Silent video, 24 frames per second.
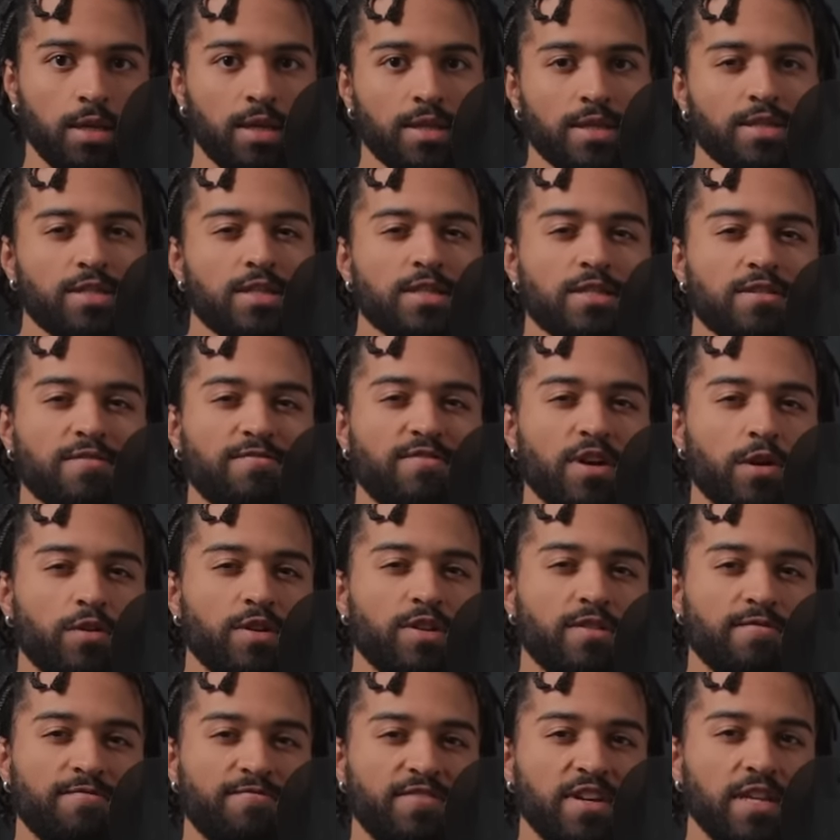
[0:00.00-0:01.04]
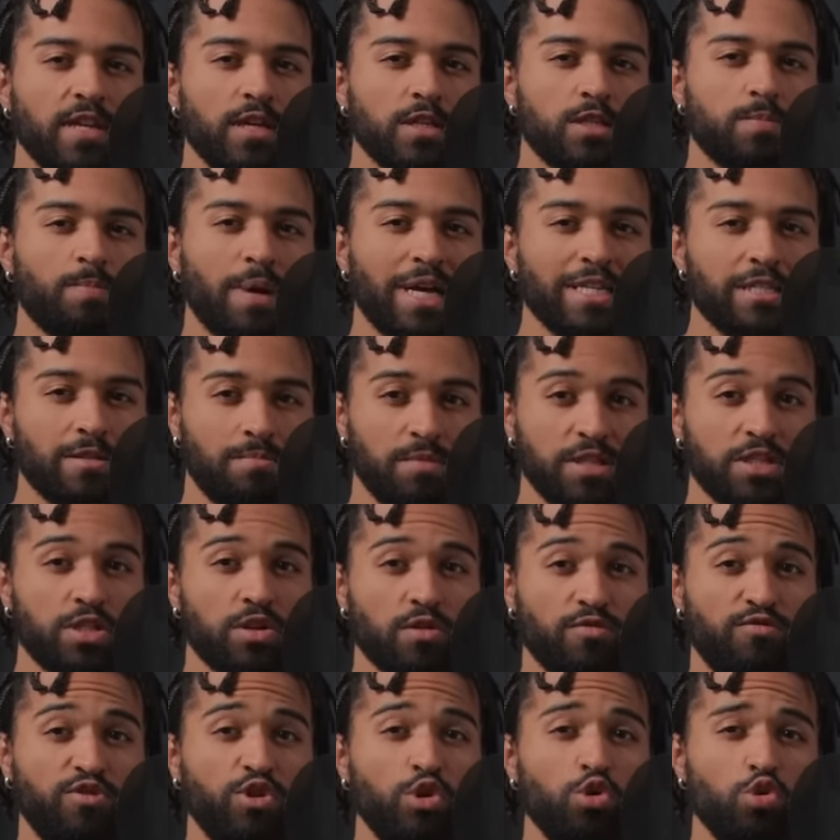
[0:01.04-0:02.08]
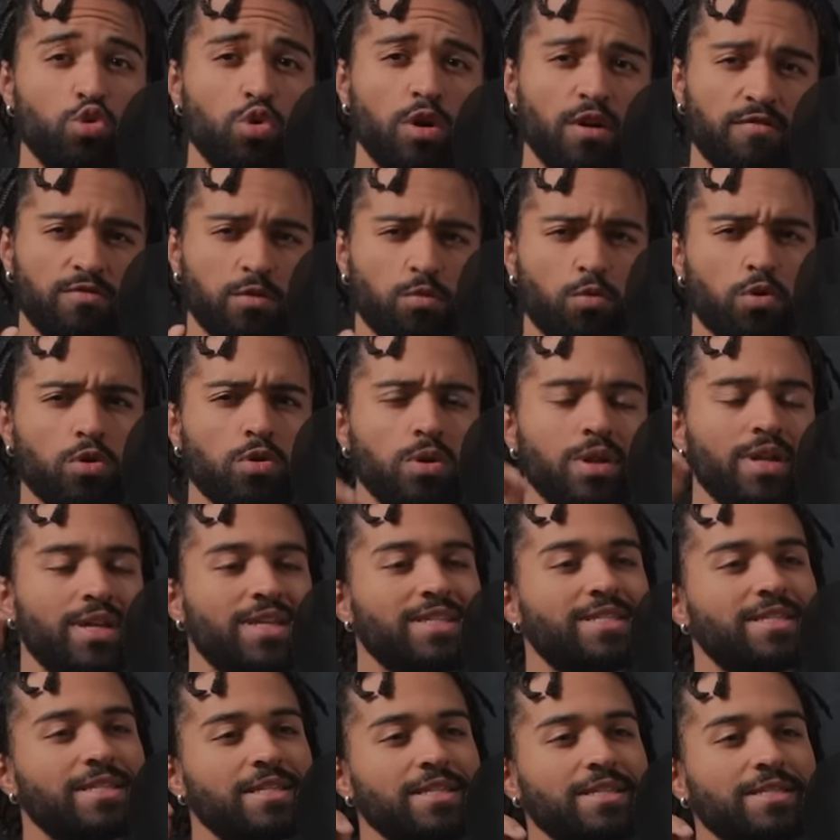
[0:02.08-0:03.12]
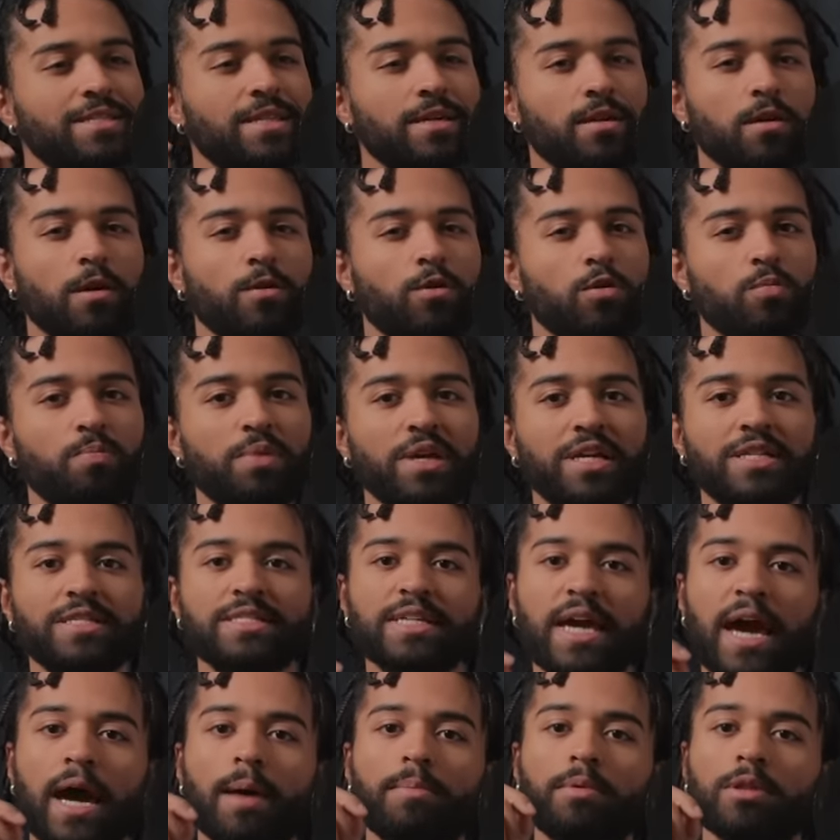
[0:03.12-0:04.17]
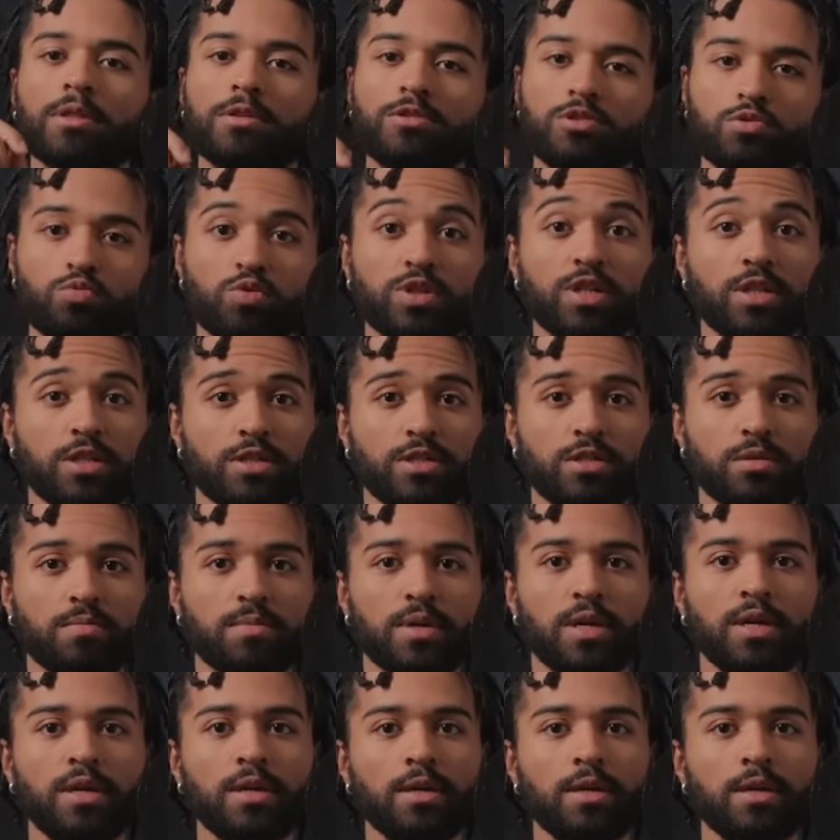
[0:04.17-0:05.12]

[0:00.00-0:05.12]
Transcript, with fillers: This is a very defeatist, pessimistic view of the world, and it's this that underpins capitalist realism.